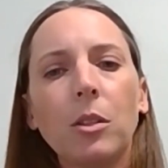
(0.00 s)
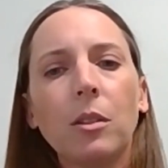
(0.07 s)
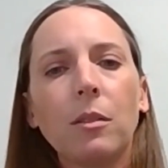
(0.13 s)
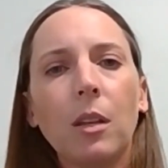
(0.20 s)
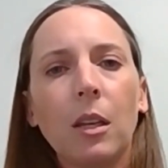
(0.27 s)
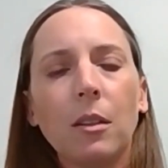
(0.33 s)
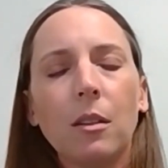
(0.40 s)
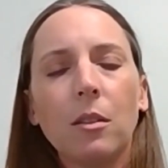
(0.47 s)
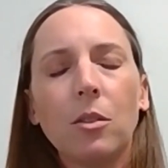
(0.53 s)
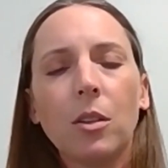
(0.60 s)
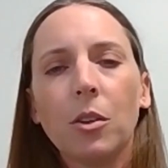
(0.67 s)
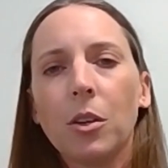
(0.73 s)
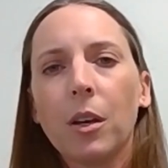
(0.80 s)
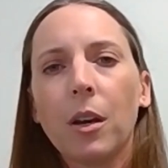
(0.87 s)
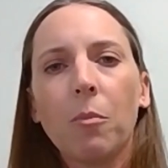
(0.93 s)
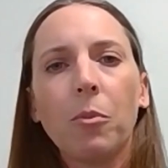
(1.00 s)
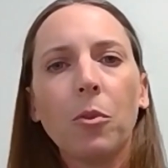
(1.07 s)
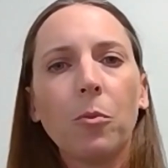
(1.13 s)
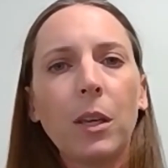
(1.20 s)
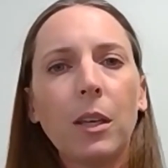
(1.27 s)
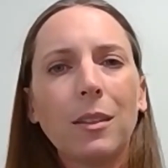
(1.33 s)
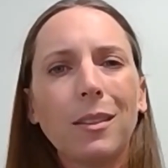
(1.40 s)
It took a couple
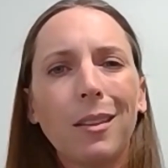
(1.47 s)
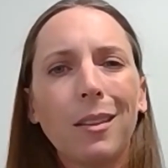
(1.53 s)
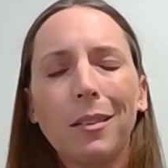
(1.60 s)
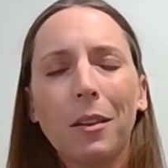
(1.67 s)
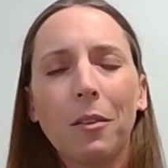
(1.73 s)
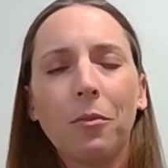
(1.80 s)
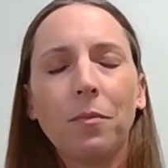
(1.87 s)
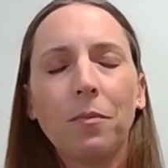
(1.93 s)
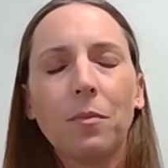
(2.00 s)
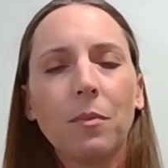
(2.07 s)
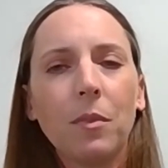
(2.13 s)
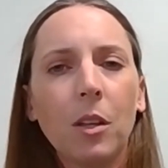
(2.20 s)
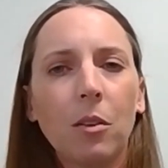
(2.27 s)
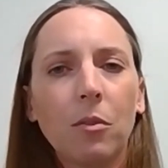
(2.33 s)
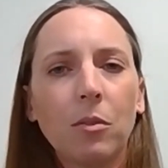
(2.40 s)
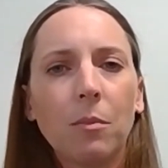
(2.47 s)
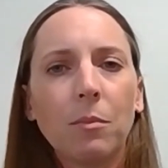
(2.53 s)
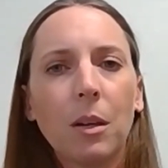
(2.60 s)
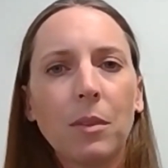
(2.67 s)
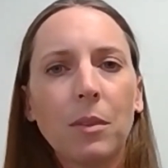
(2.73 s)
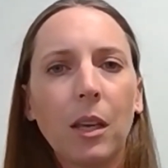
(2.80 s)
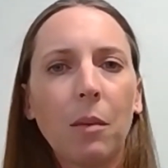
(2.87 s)
of weeks. I think that,
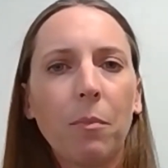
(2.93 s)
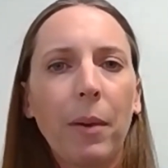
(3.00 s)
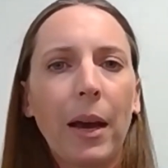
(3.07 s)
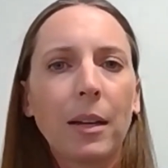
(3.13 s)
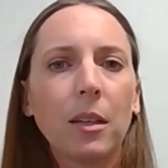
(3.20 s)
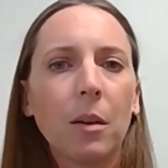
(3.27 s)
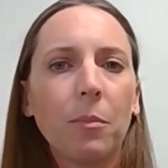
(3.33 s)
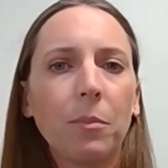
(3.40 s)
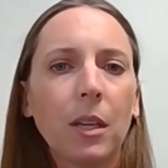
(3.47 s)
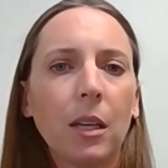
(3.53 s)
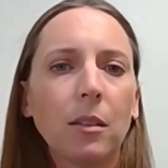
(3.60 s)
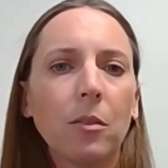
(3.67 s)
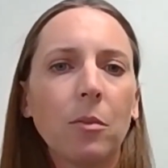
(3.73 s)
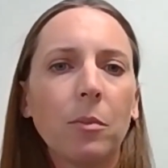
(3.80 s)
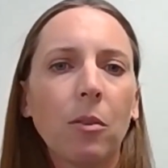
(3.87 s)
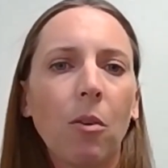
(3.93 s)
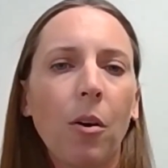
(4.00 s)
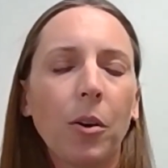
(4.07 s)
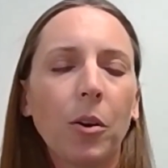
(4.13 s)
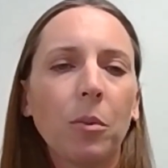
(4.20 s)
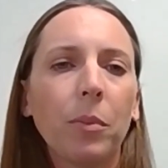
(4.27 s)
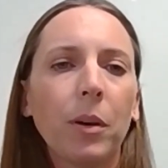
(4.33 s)
sometimes they get backed up. It takes a little bit
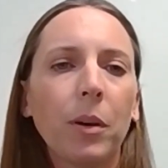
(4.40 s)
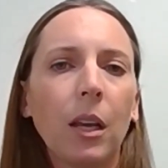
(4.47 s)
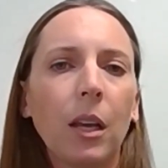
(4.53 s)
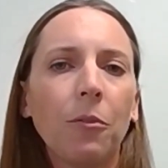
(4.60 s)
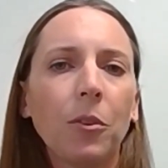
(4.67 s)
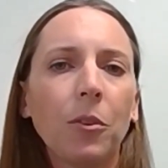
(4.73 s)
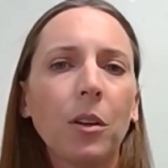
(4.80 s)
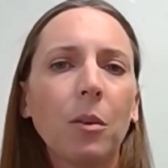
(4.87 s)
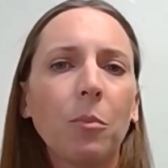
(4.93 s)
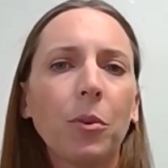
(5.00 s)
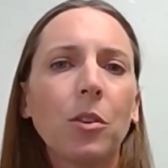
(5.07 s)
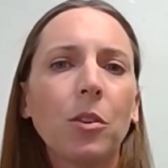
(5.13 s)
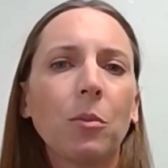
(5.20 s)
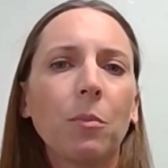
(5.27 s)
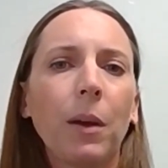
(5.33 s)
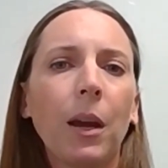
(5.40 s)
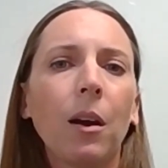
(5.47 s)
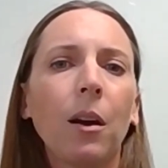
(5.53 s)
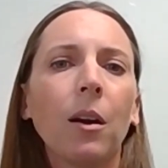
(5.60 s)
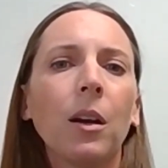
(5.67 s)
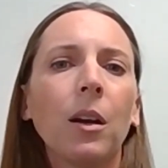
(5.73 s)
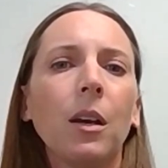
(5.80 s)
longer. But if you're going to breed your
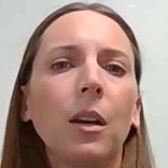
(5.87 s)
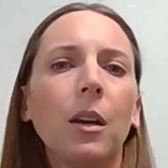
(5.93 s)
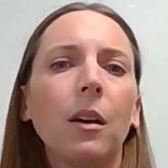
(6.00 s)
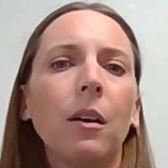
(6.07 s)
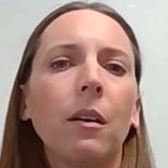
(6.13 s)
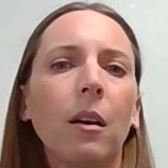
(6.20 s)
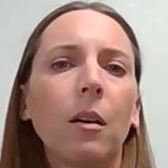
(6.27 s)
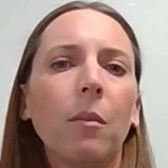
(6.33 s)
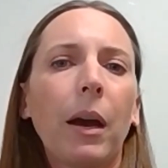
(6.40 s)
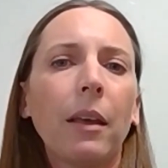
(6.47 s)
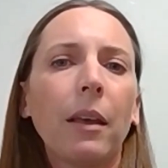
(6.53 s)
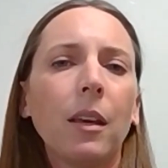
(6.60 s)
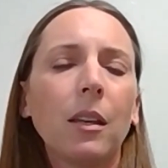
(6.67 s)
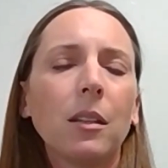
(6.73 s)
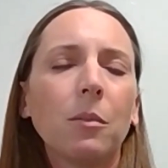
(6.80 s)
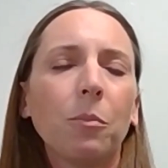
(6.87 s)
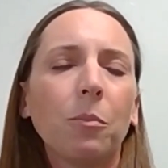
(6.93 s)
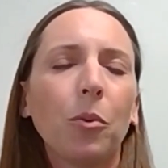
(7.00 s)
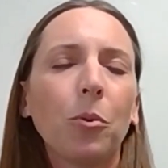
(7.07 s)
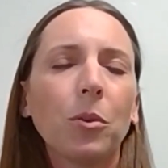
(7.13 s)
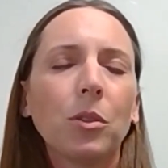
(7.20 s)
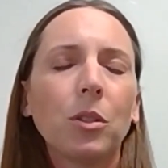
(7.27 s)
mare, I think it's
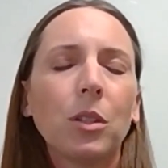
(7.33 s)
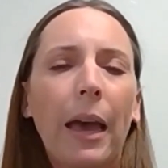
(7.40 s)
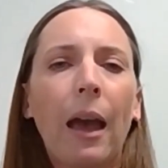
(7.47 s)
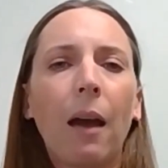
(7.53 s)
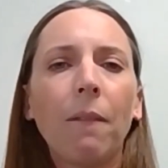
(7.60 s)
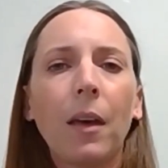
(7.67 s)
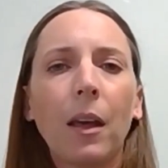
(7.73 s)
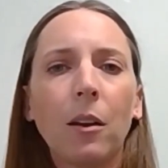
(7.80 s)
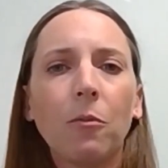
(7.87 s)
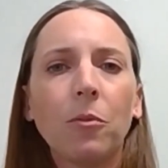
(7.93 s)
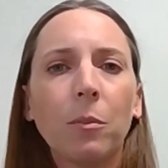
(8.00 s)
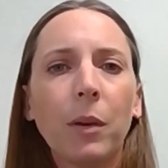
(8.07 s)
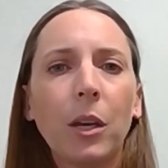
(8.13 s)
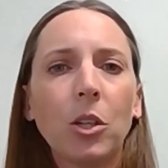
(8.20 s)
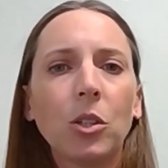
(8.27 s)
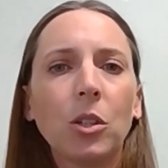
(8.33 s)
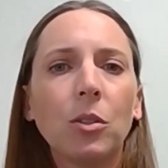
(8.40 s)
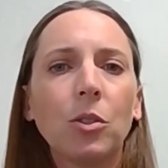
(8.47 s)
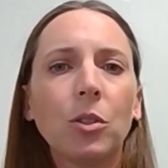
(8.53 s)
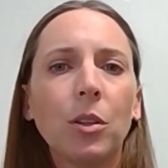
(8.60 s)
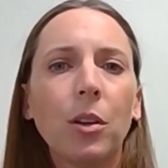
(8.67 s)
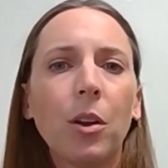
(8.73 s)
important to have that information
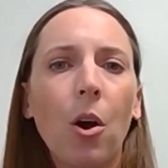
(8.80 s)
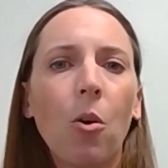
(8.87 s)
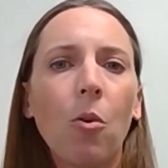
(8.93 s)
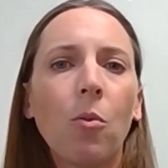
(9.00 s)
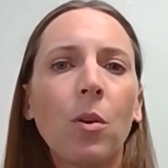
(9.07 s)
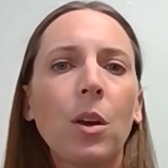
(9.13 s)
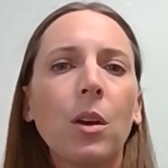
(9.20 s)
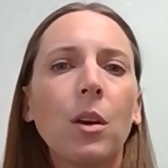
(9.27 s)
to know,